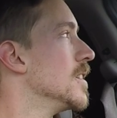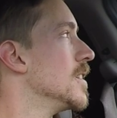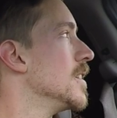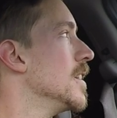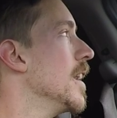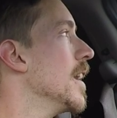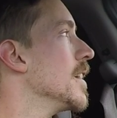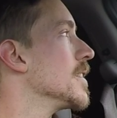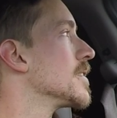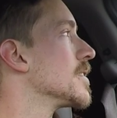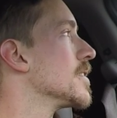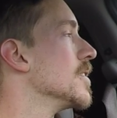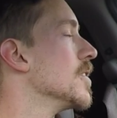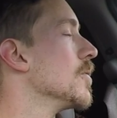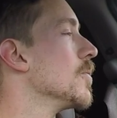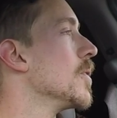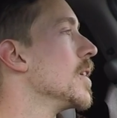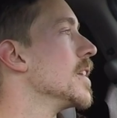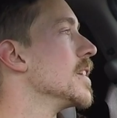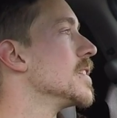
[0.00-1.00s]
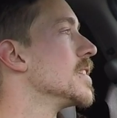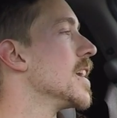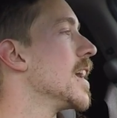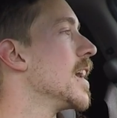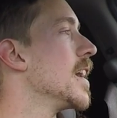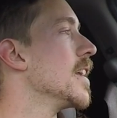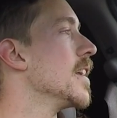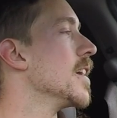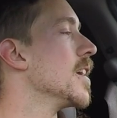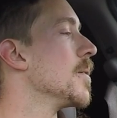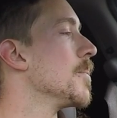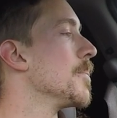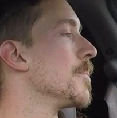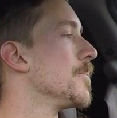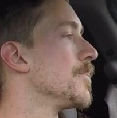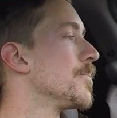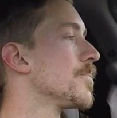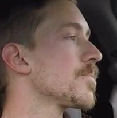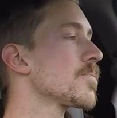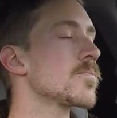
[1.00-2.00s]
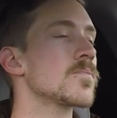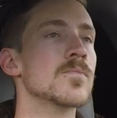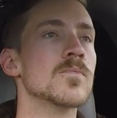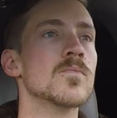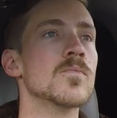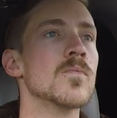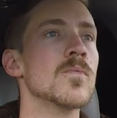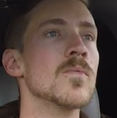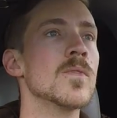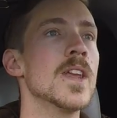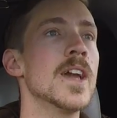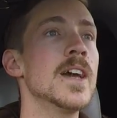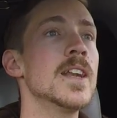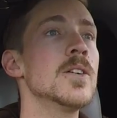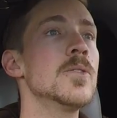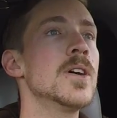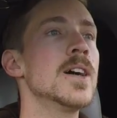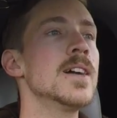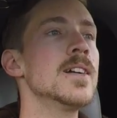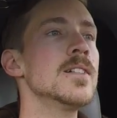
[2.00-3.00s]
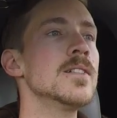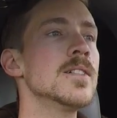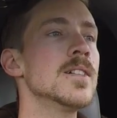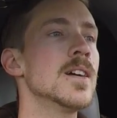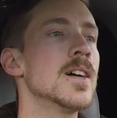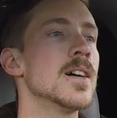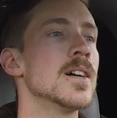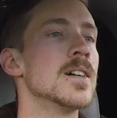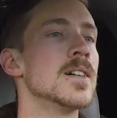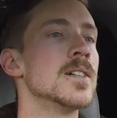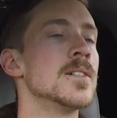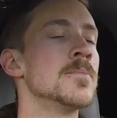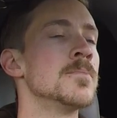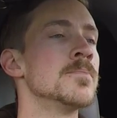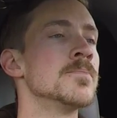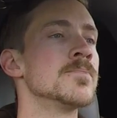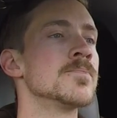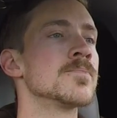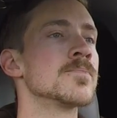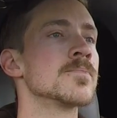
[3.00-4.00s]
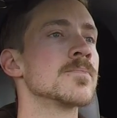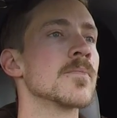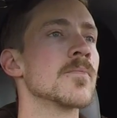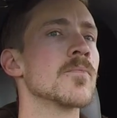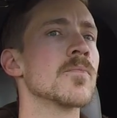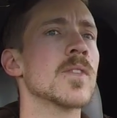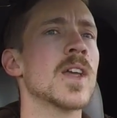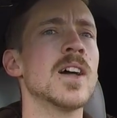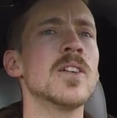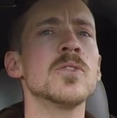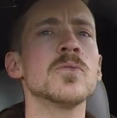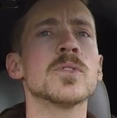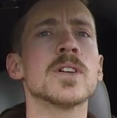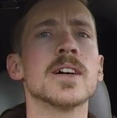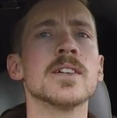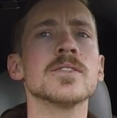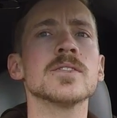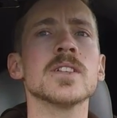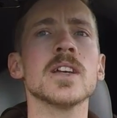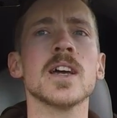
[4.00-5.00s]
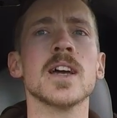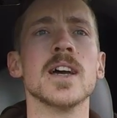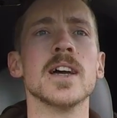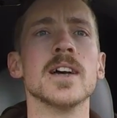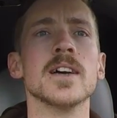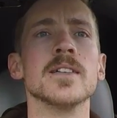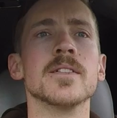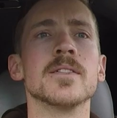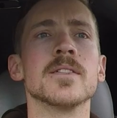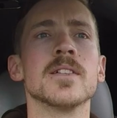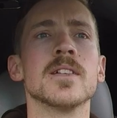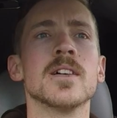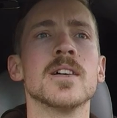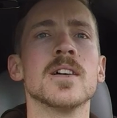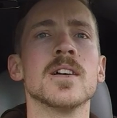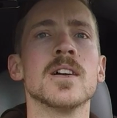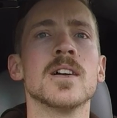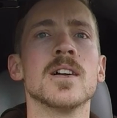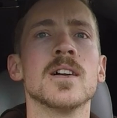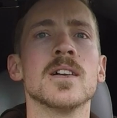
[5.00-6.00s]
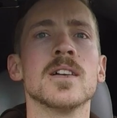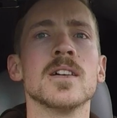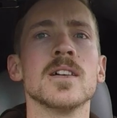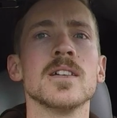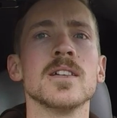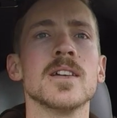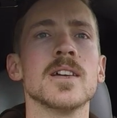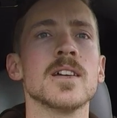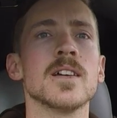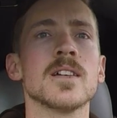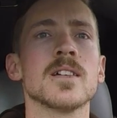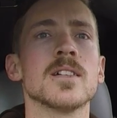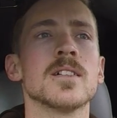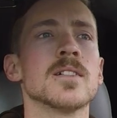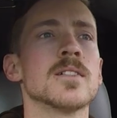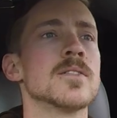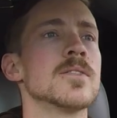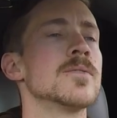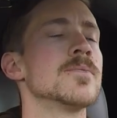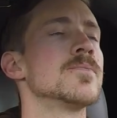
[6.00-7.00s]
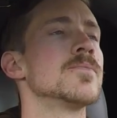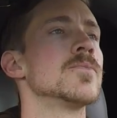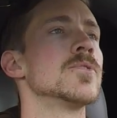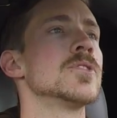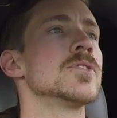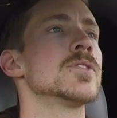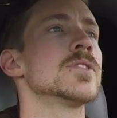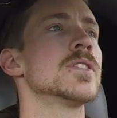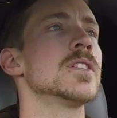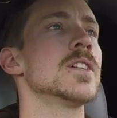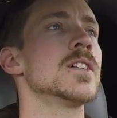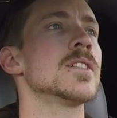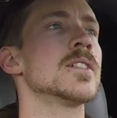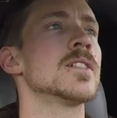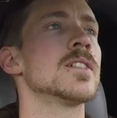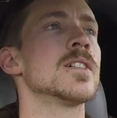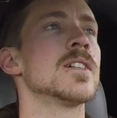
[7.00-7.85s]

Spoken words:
nice little way to tie it up. Anyway, I don't know what else to add. Yeah, we'll see.